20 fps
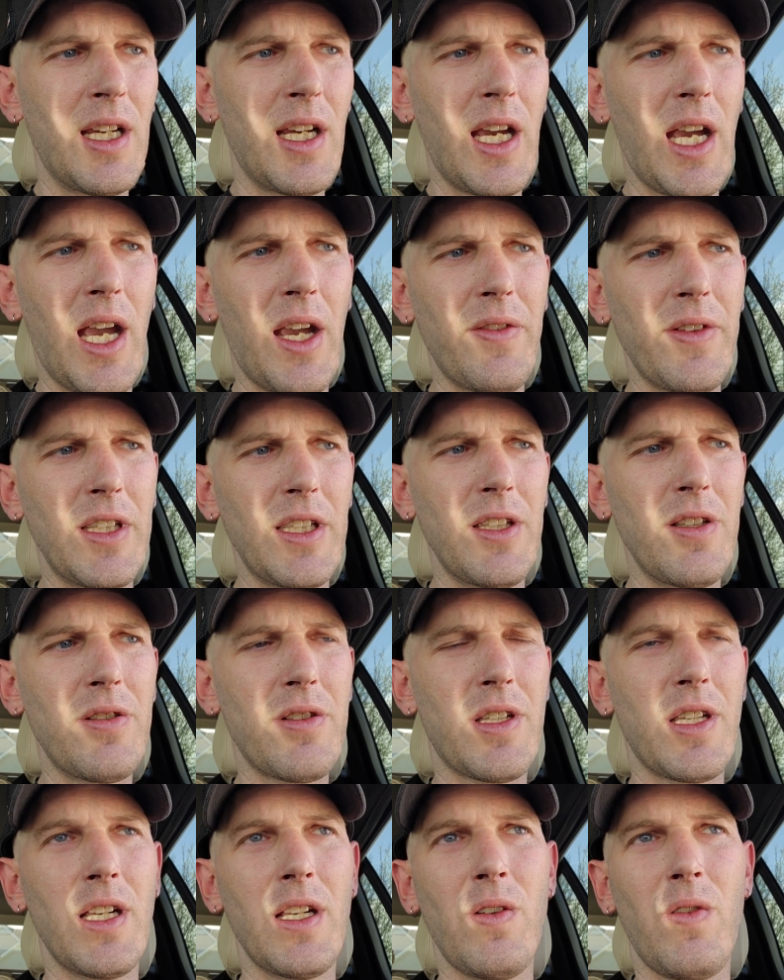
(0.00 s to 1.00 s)
I haven't
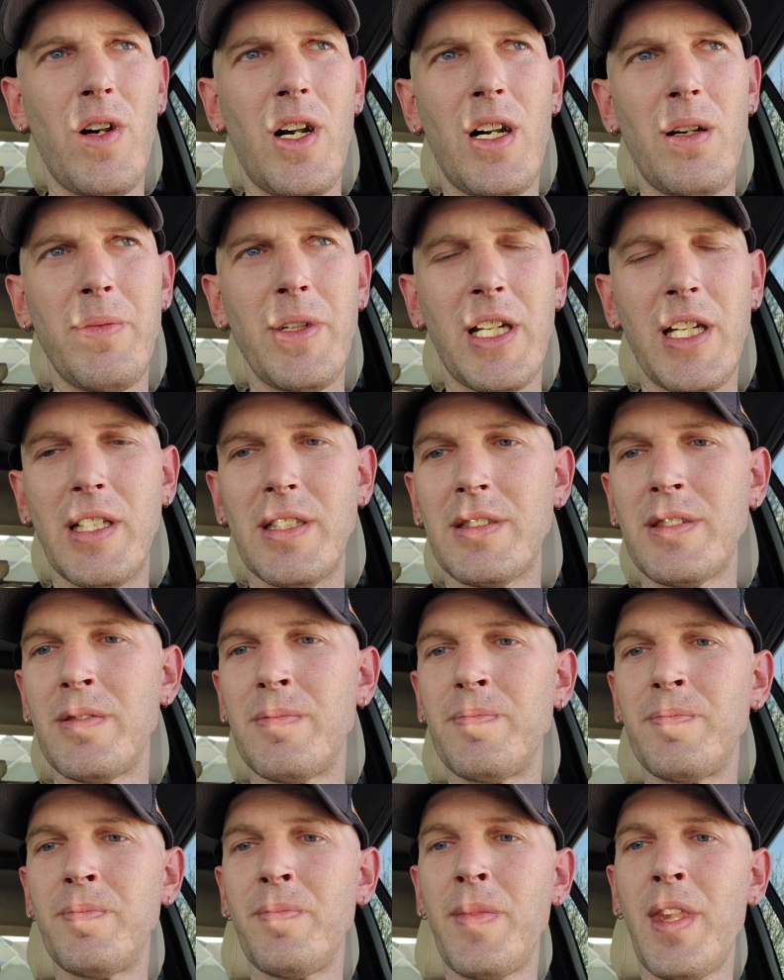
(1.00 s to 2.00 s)
used it in a while because
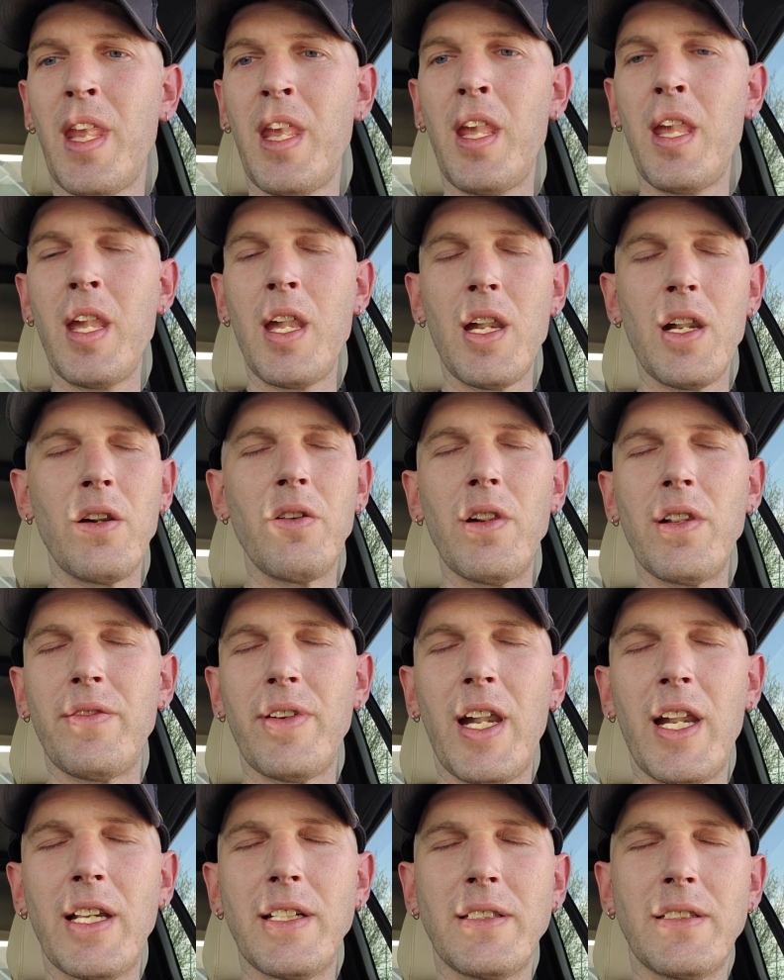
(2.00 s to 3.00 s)
we've
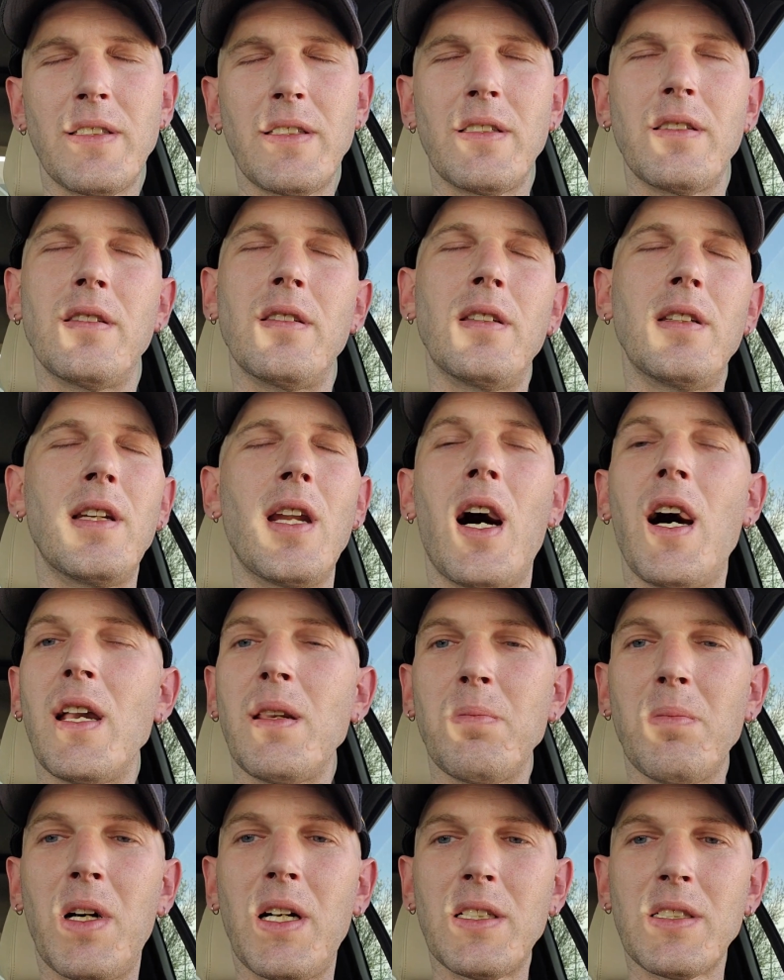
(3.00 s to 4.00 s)
had 9
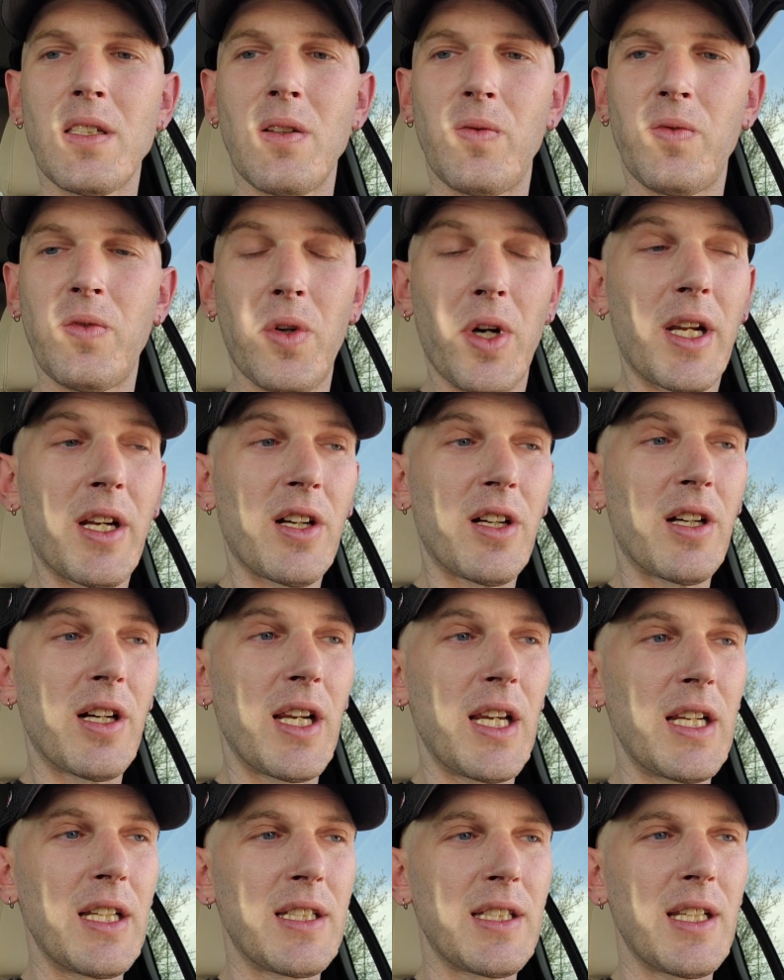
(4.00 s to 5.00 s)
months of winter
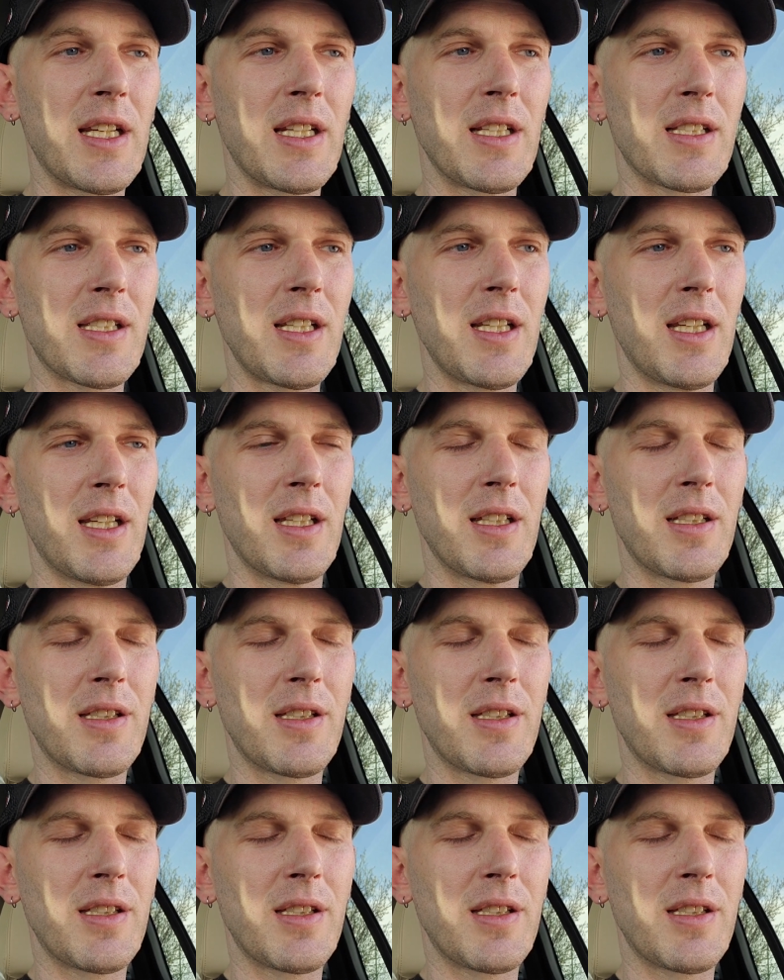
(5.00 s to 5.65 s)
in Tennessee.